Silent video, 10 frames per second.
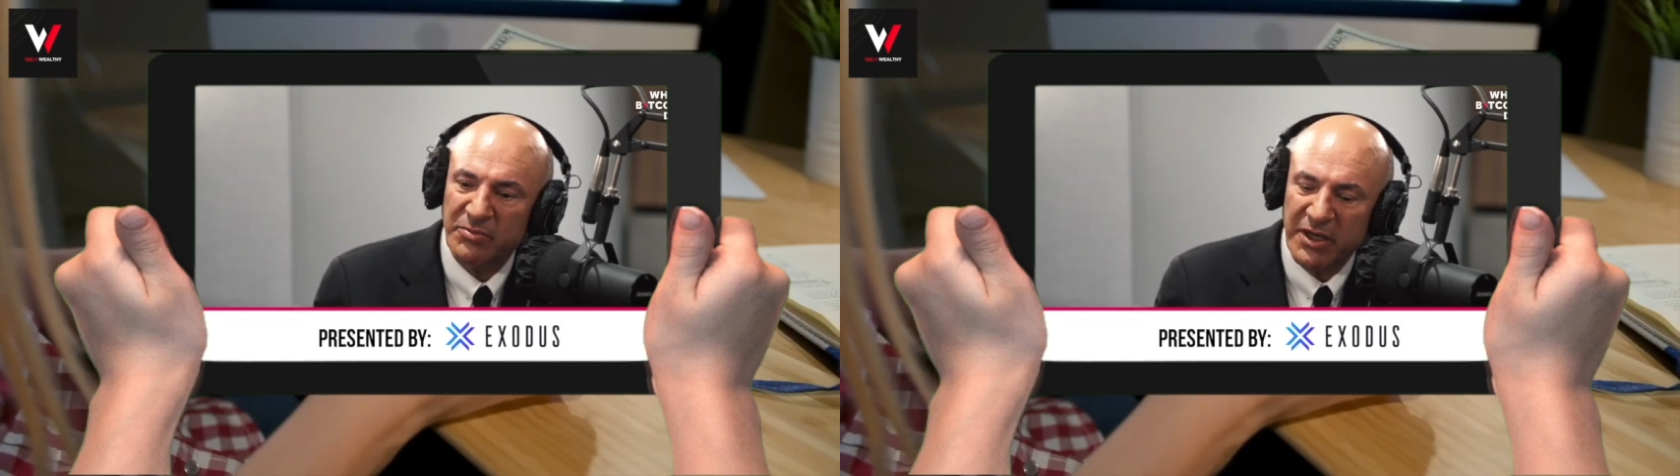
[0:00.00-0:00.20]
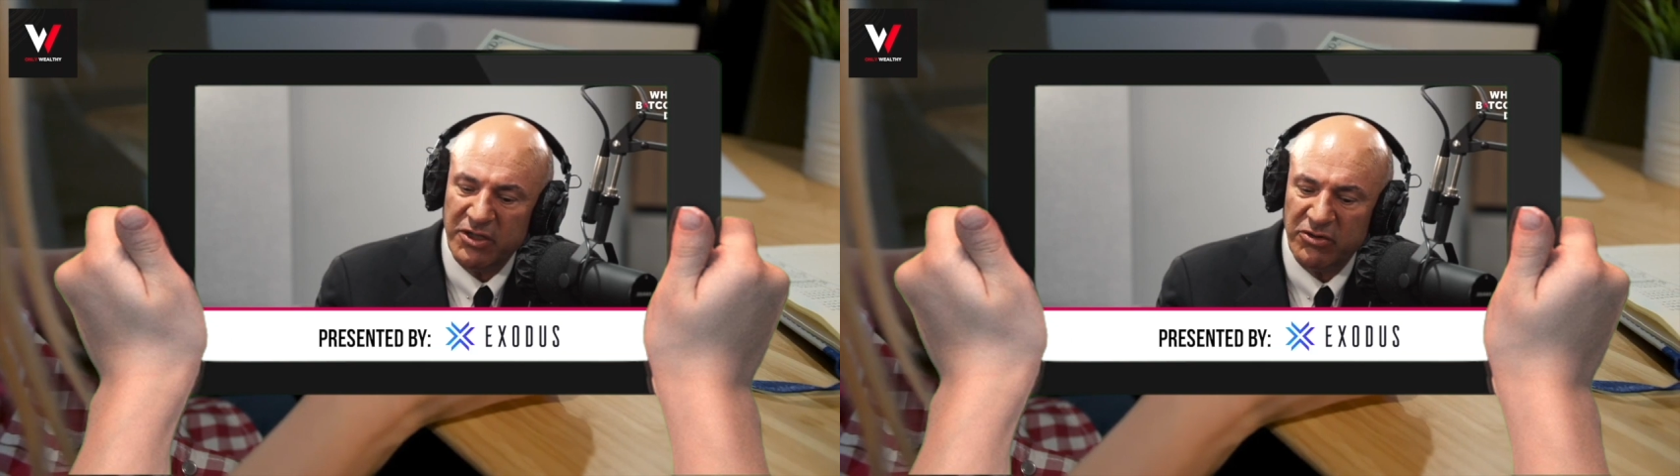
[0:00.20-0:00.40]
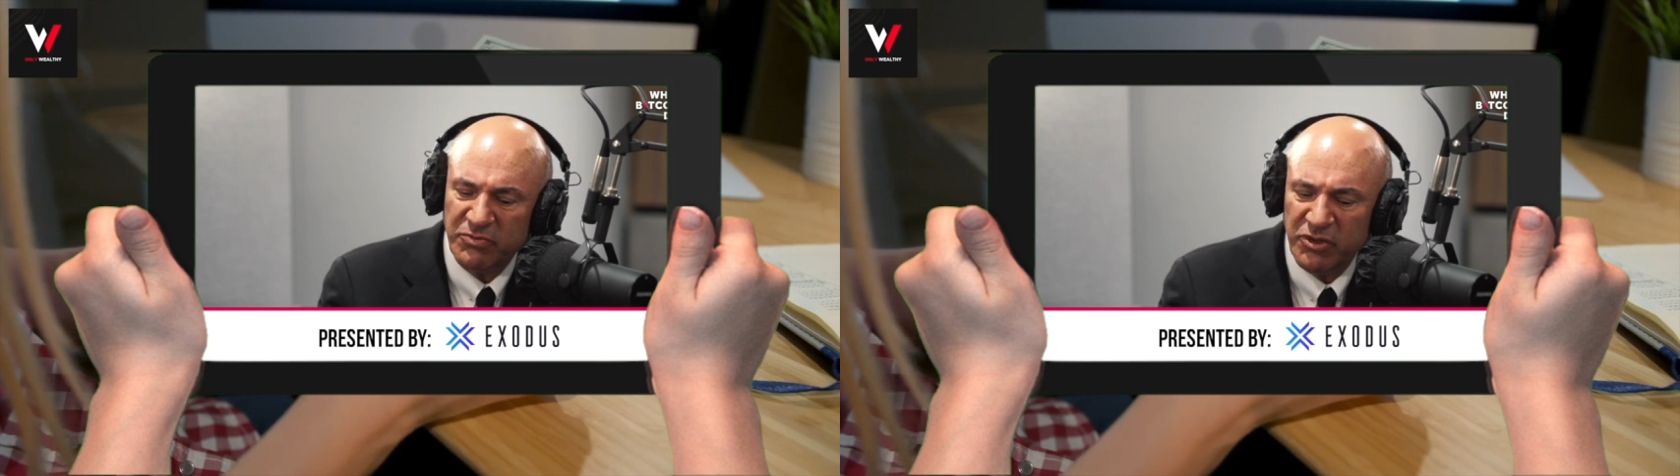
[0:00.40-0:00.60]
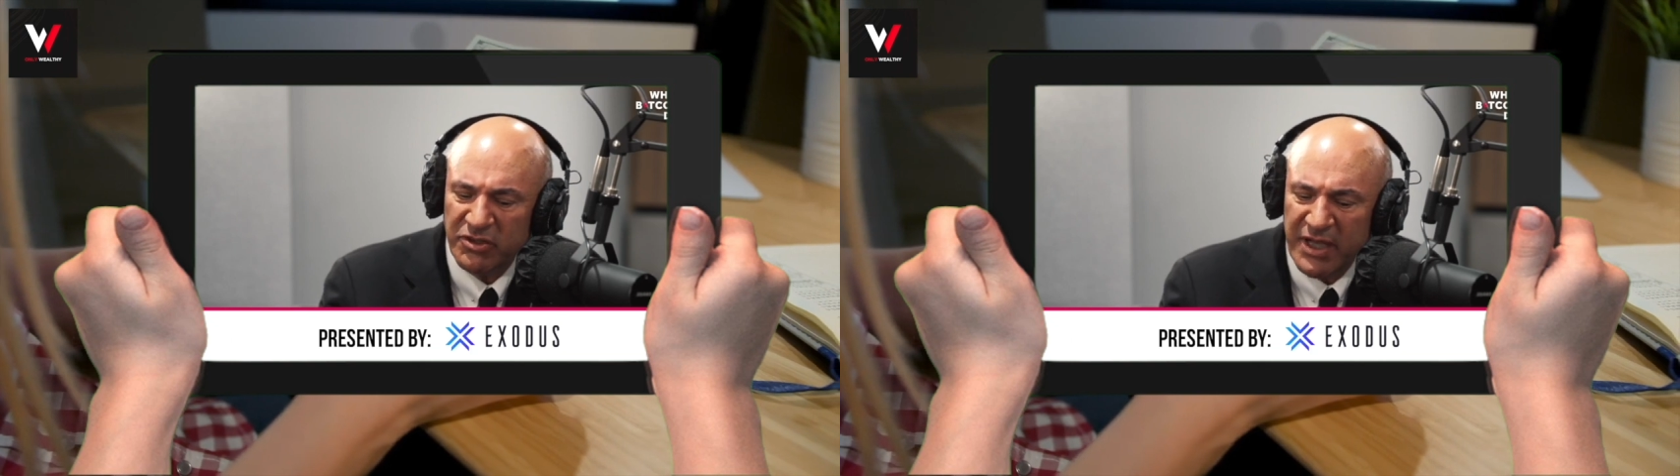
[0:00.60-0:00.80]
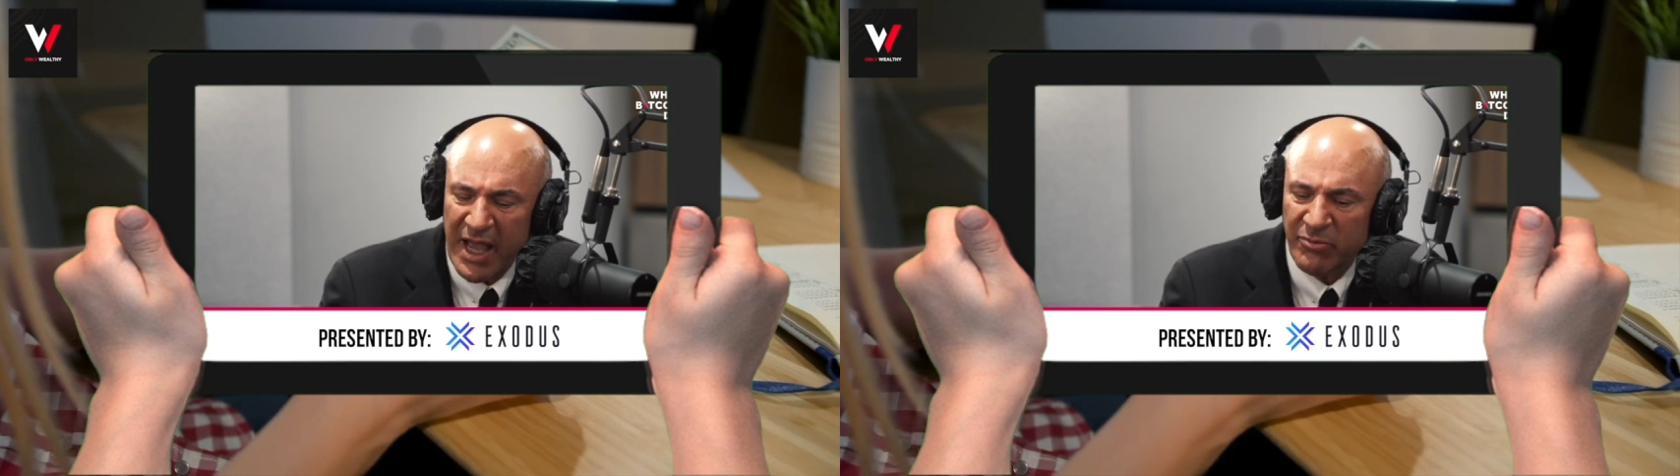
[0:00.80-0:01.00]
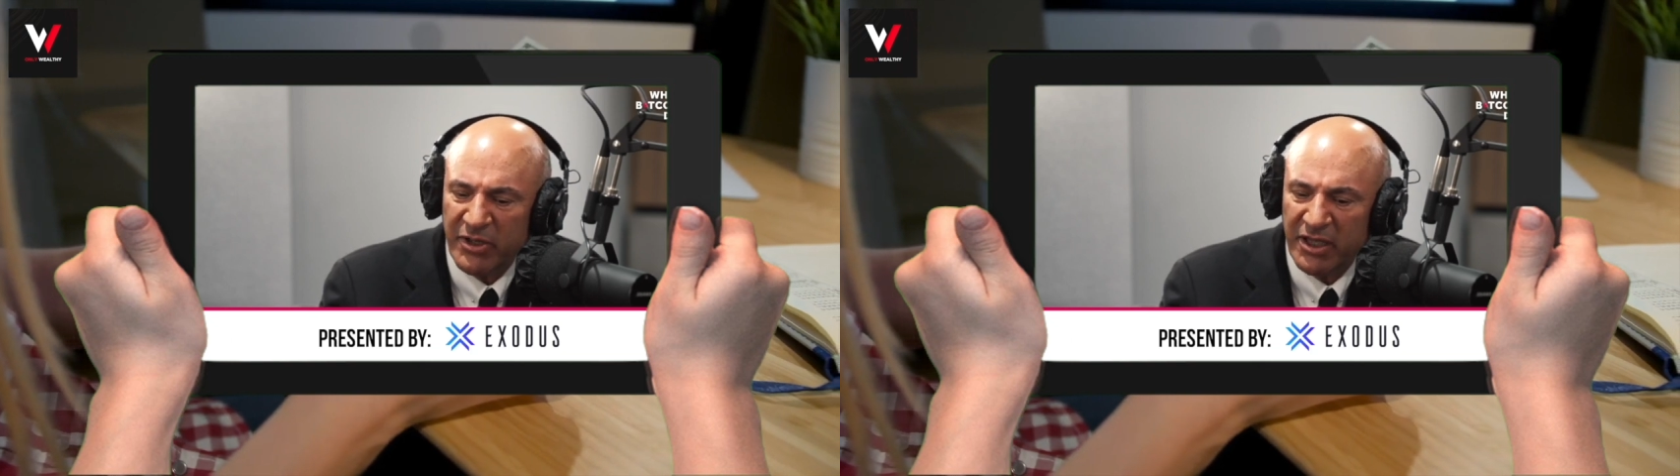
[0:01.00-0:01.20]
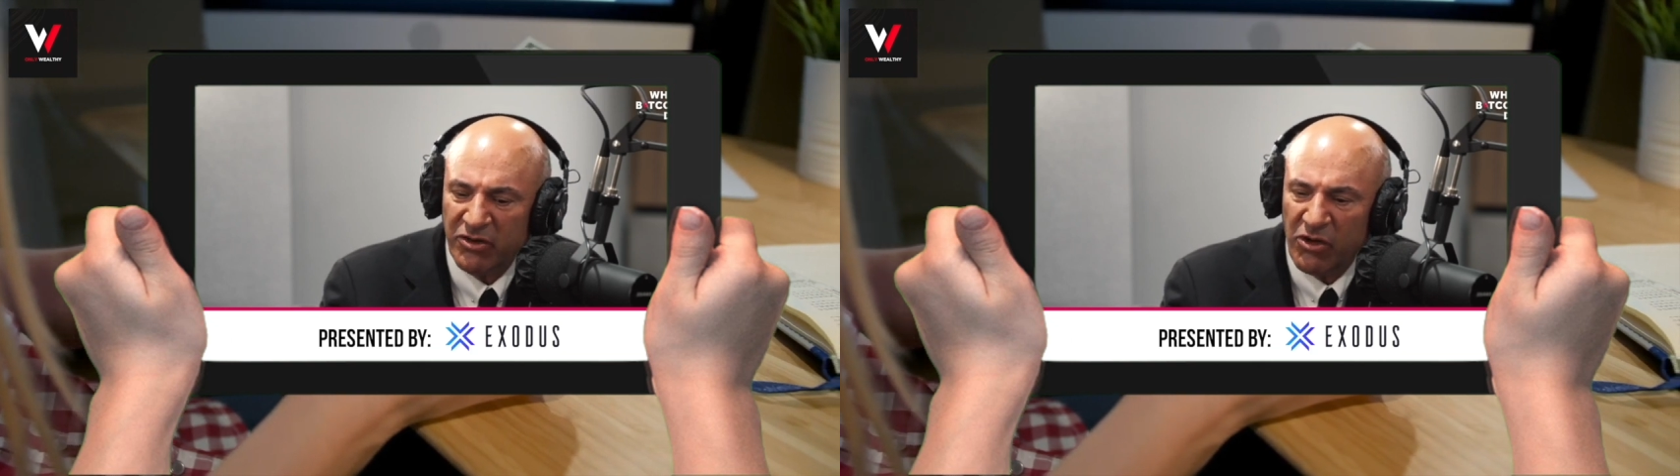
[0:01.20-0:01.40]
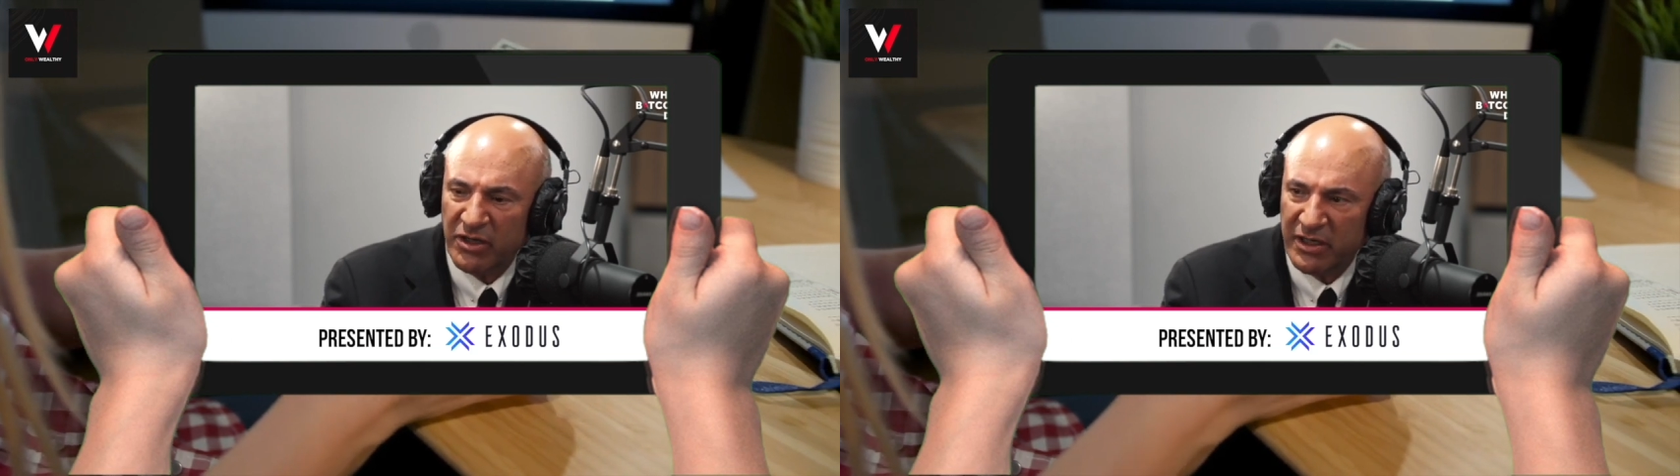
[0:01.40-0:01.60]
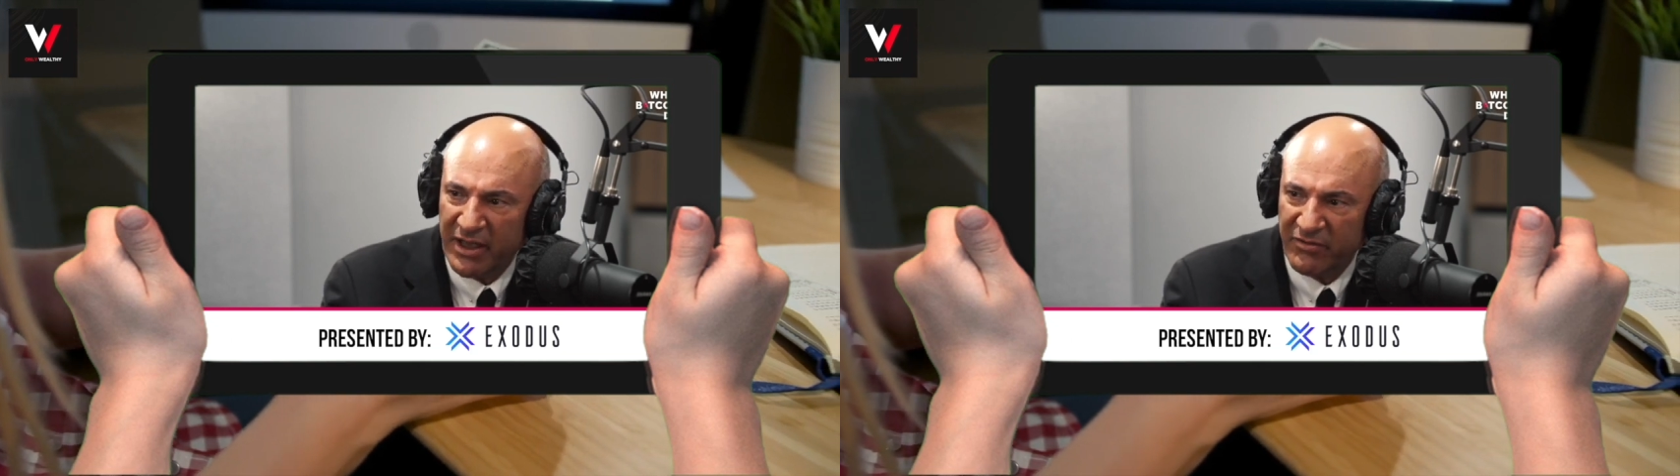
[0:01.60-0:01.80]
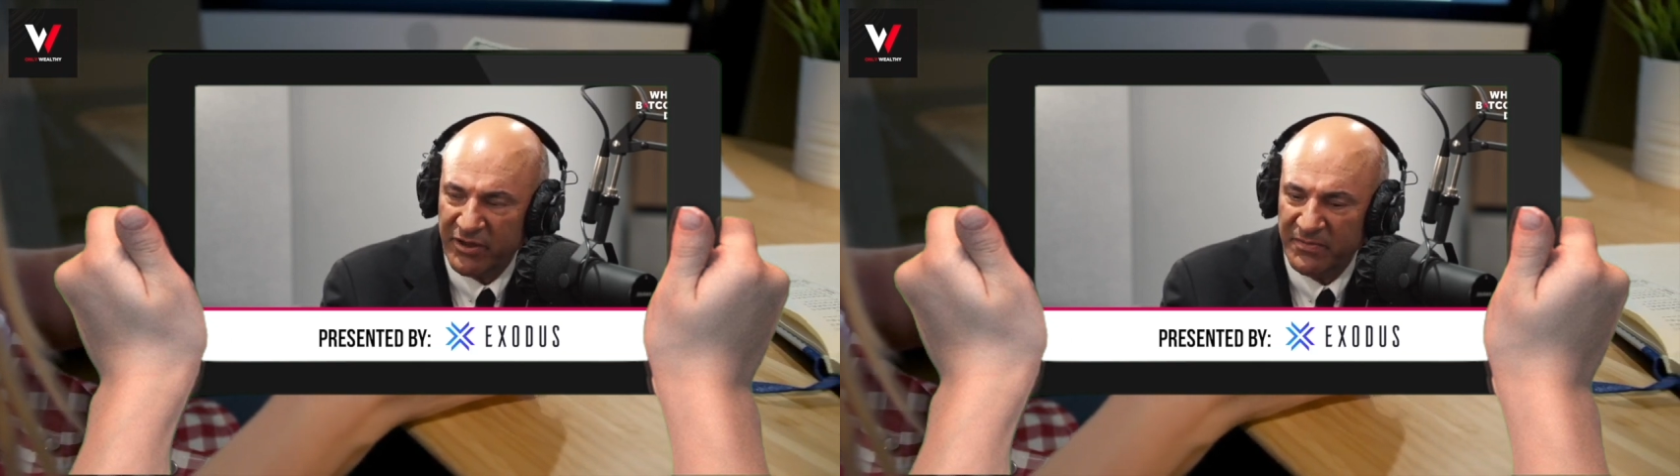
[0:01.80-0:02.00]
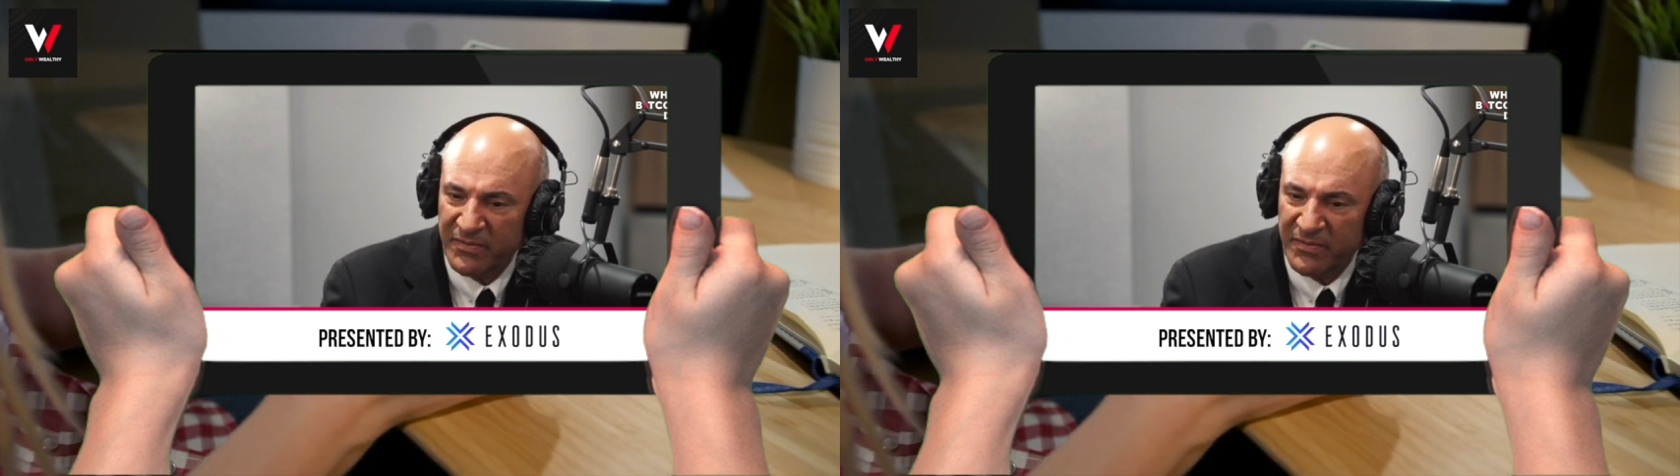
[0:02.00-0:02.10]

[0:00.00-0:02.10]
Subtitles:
But you're dabbling in all 11.